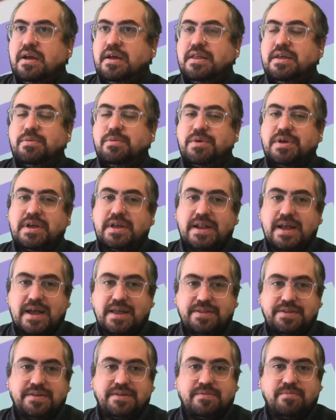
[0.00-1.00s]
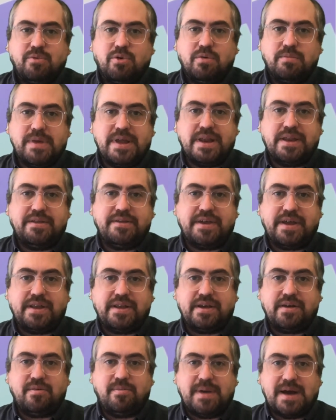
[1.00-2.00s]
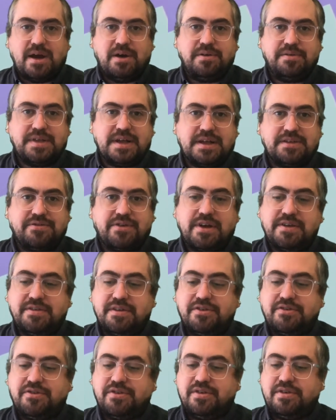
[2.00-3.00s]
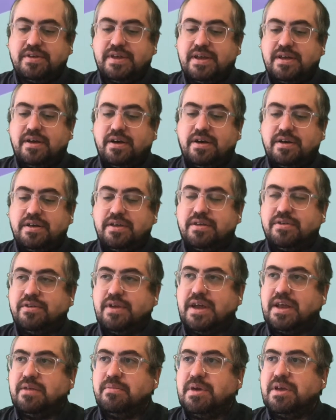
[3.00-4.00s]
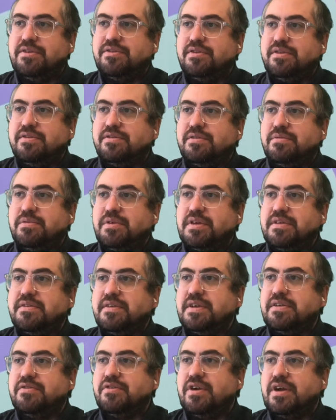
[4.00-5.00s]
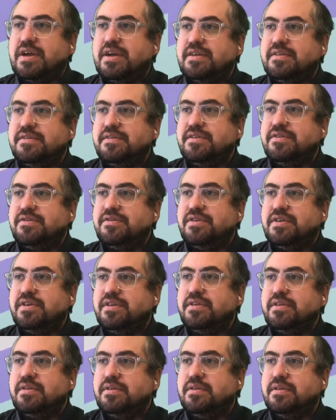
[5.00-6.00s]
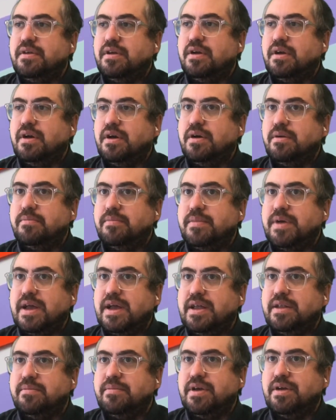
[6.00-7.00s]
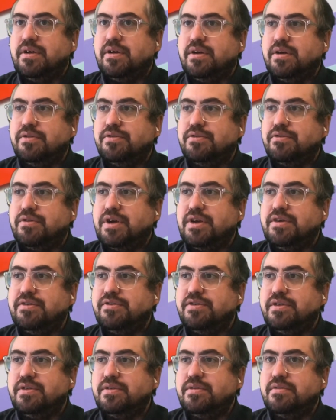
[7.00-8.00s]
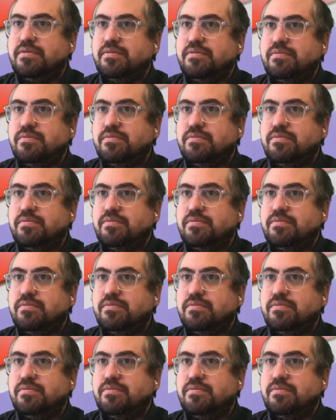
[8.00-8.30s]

And then we can add these more metadata about that transition animation. So we can say transition duration